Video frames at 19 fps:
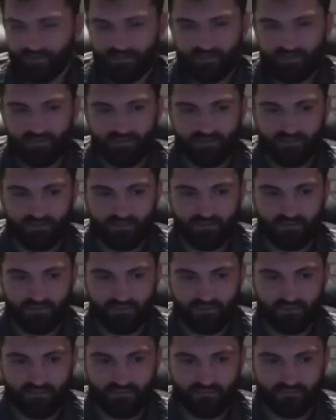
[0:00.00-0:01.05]
Very
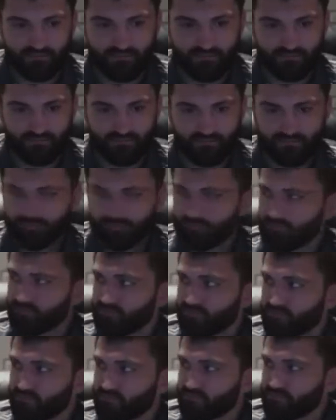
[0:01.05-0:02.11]
punctual.
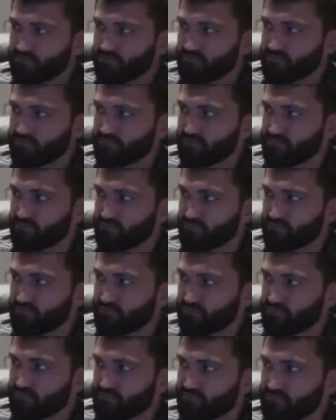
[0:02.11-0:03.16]
Eat very, very
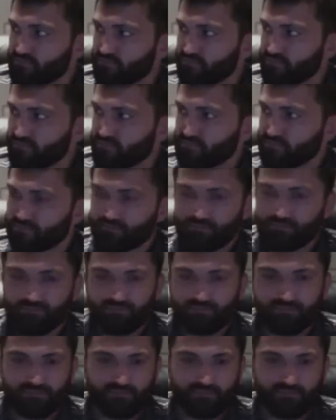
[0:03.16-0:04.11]
fast. Should I keep going?